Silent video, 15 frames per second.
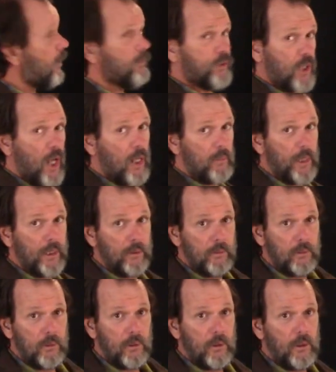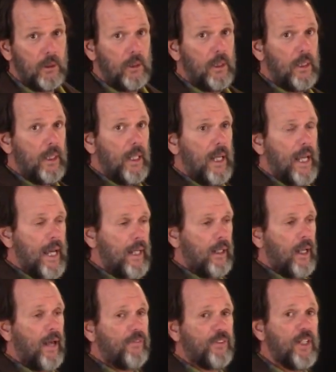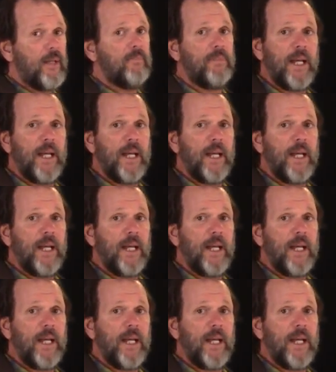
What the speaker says: Solomon, and left him